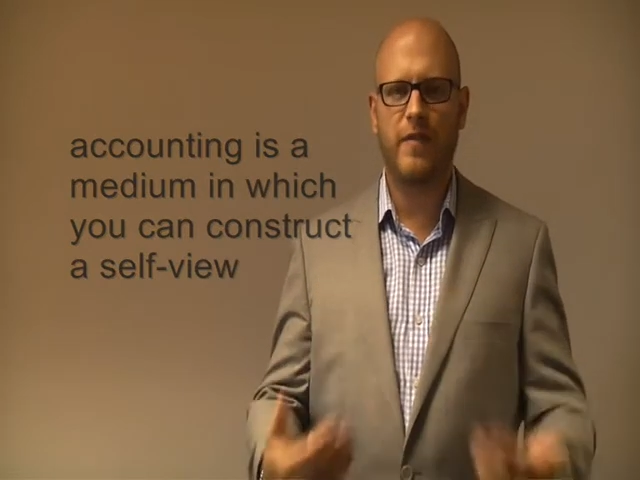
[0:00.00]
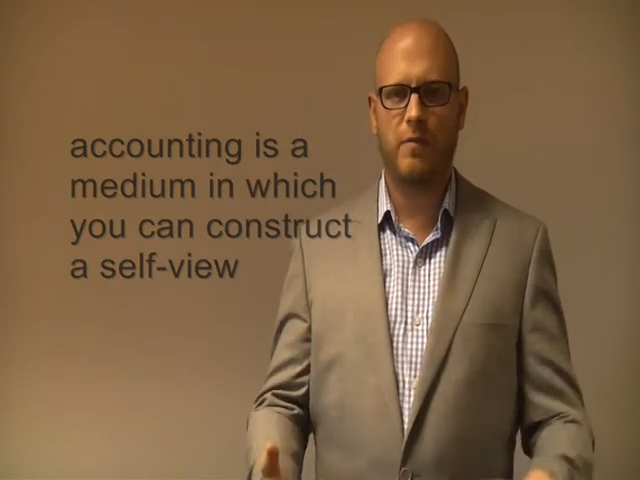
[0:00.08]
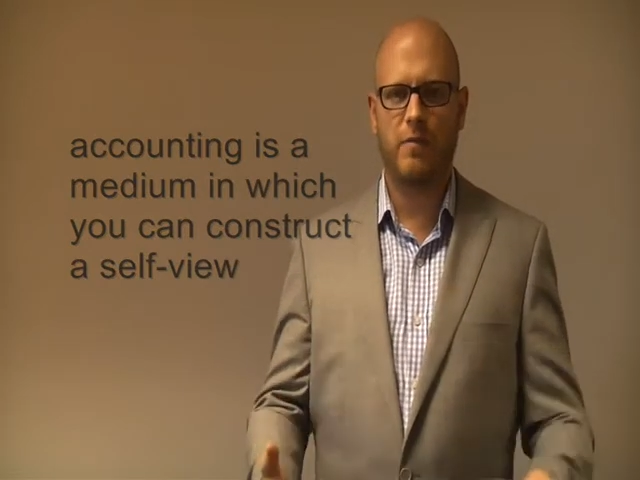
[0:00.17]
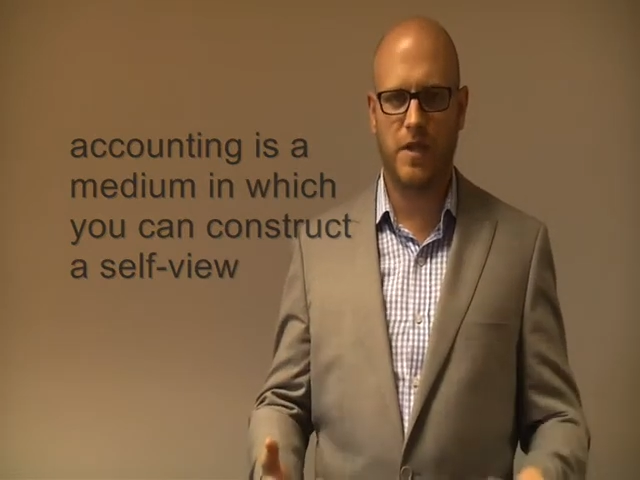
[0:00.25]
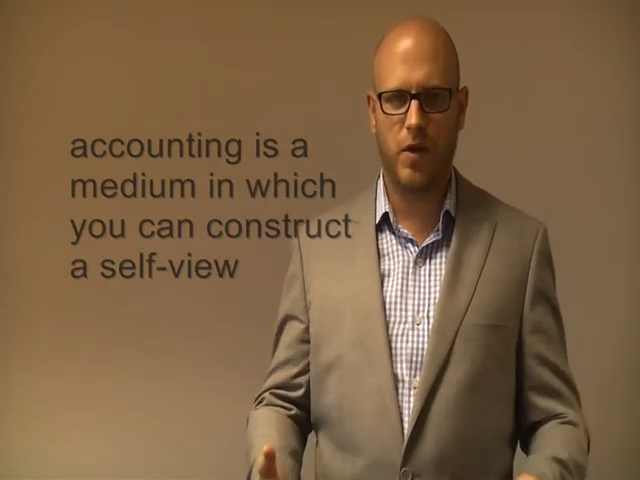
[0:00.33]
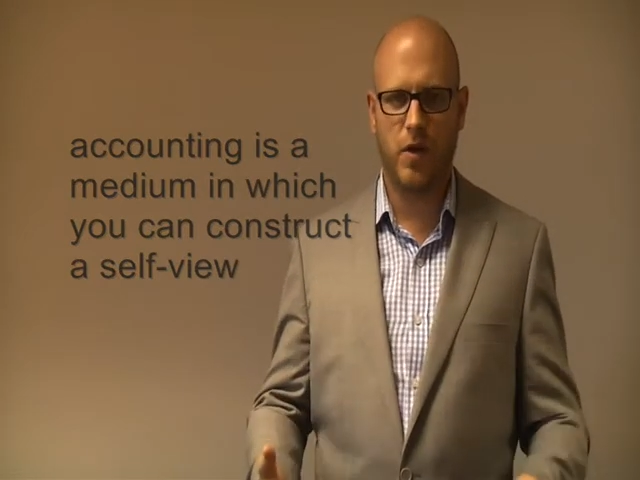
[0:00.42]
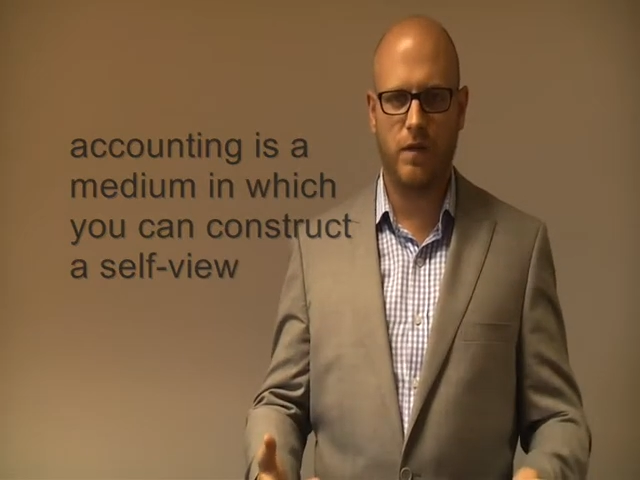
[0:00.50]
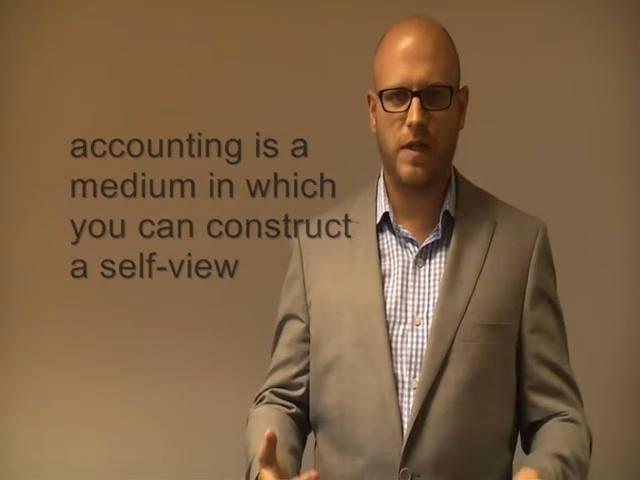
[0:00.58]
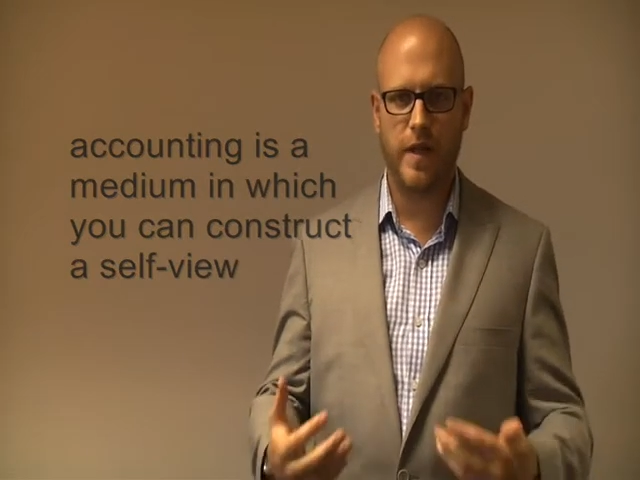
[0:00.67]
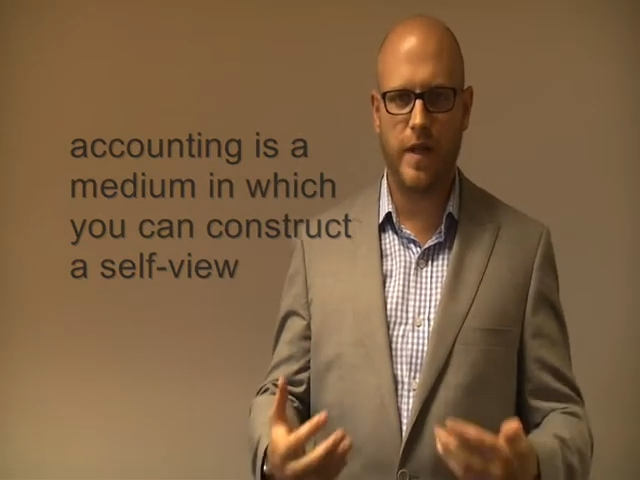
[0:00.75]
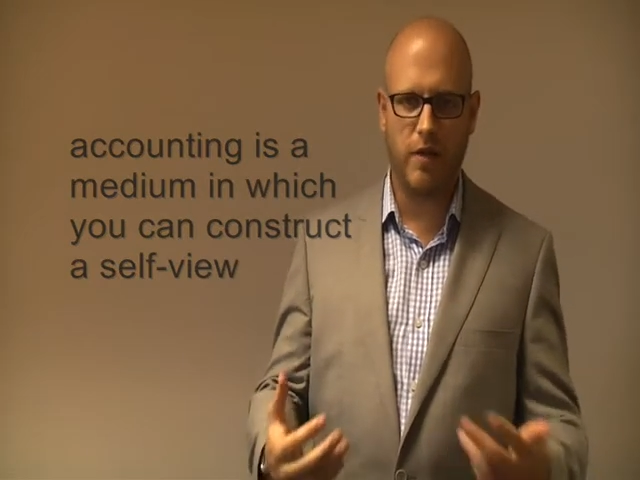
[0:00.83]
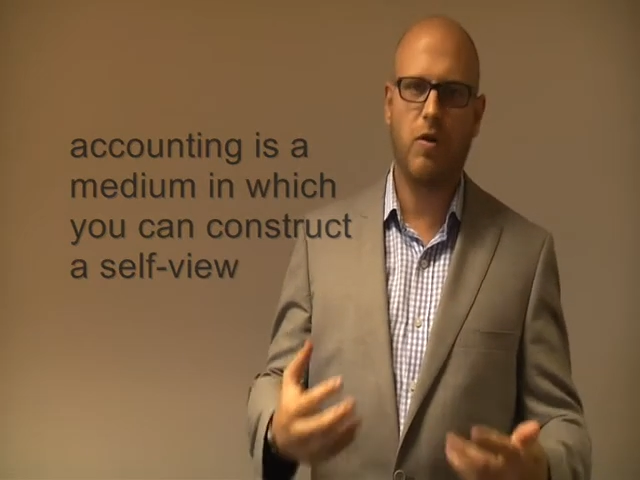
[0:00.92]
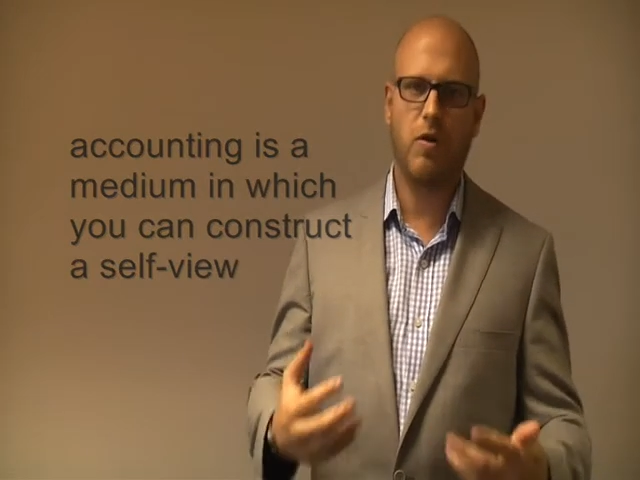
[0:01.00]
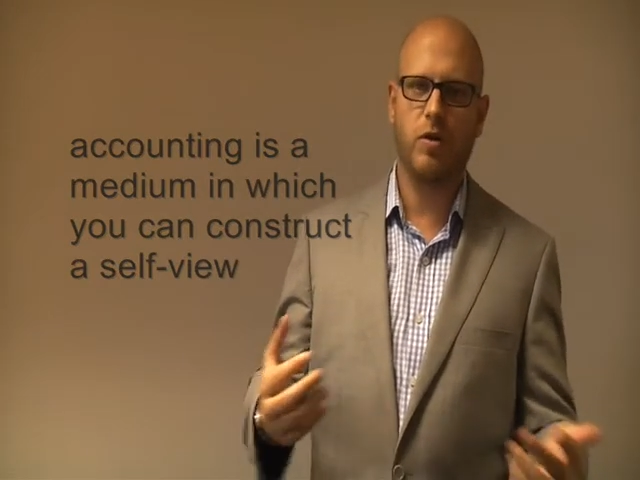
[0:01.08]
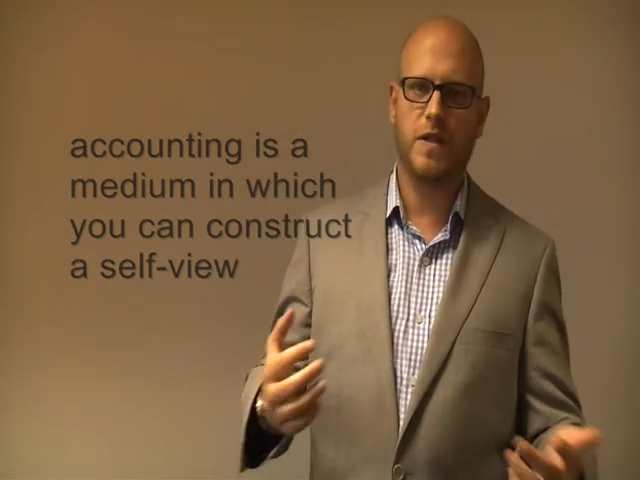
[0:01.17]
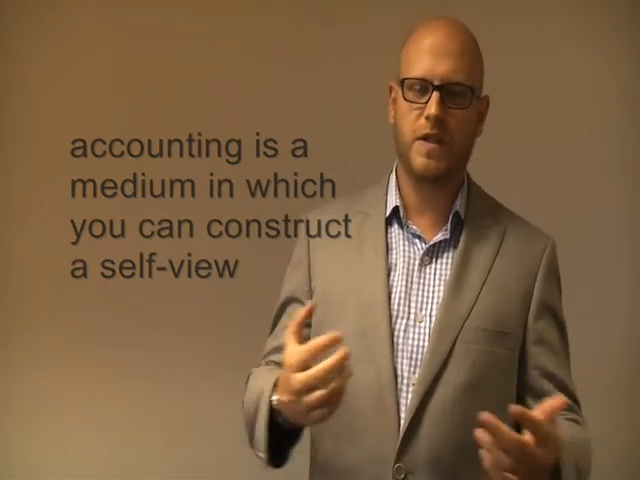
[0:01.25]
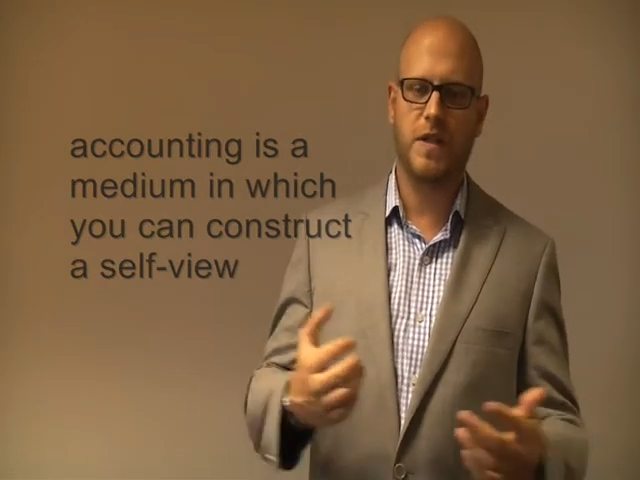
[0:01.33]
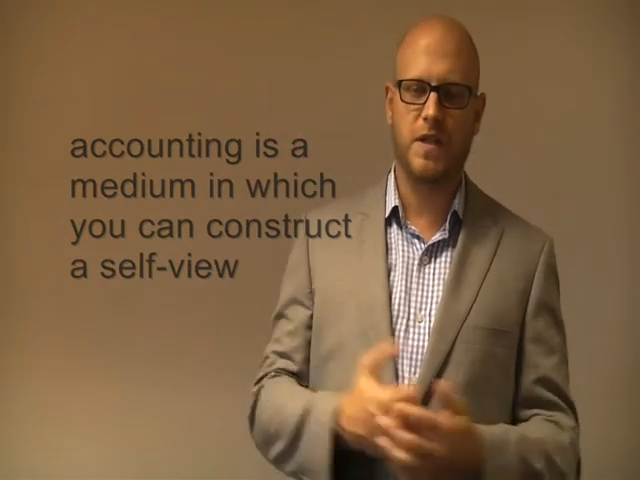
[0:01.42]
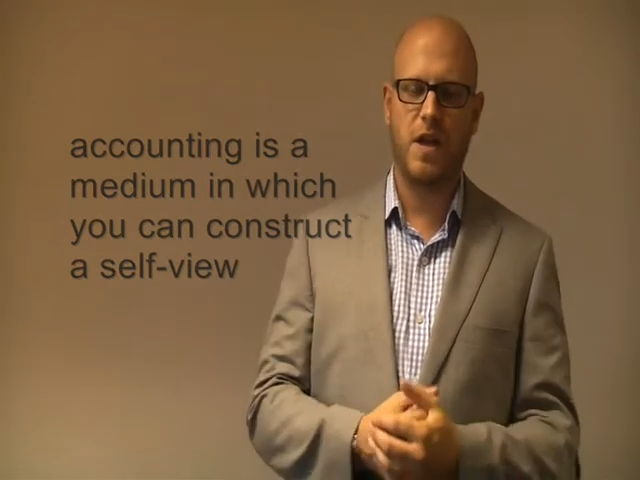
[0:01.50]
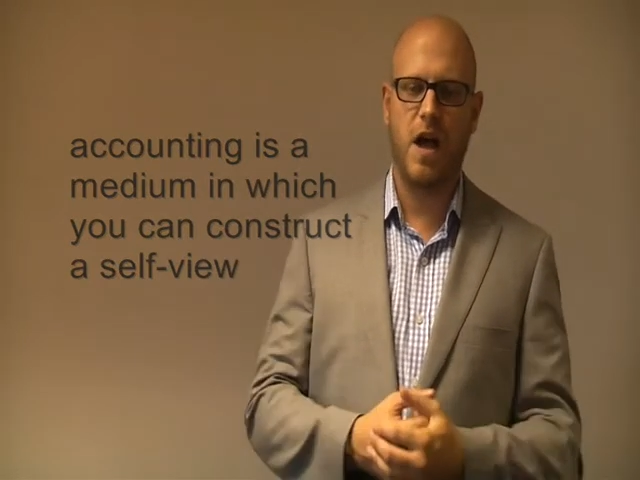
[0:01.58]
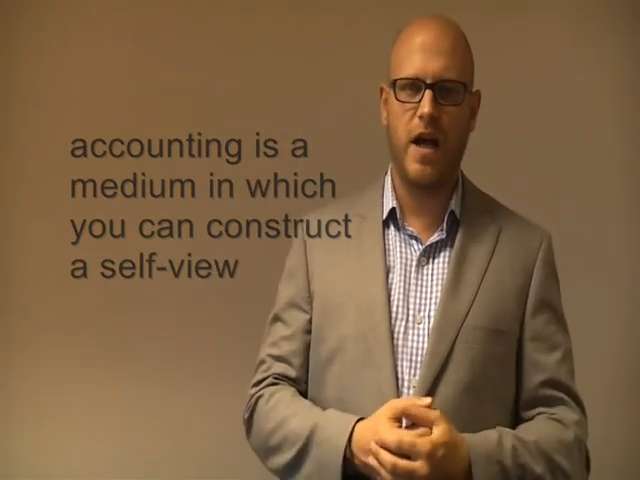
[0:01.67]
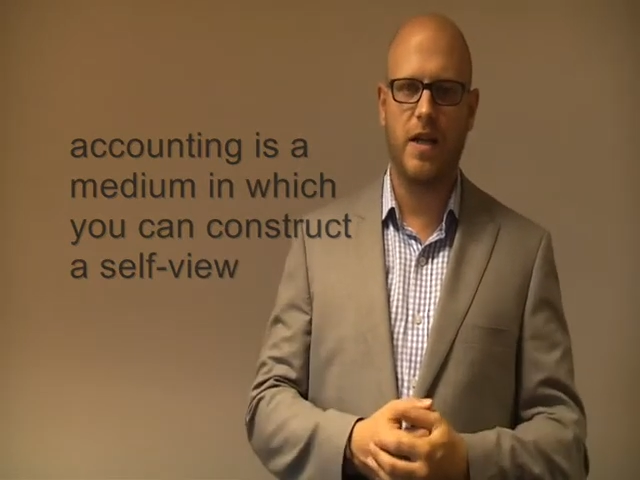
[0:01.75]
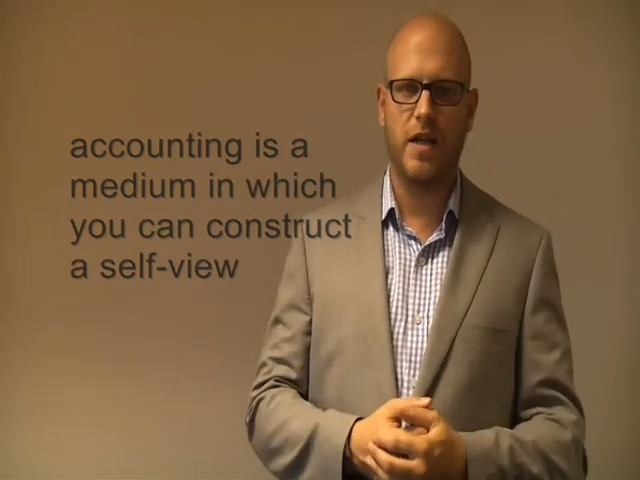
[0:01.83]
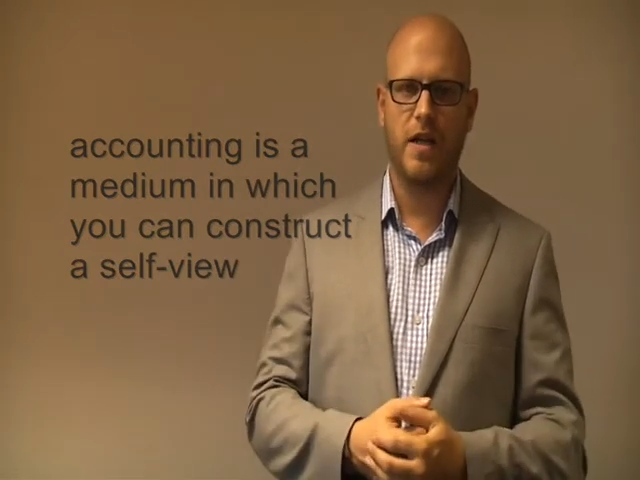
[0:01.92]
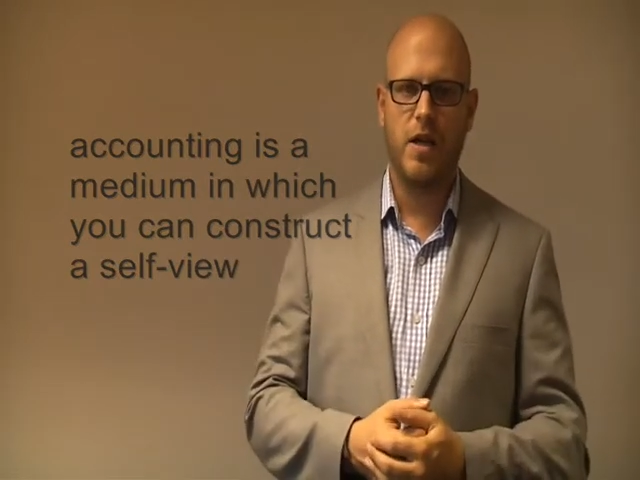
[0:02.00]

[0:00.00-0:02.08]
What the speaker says: themselves and their role in society.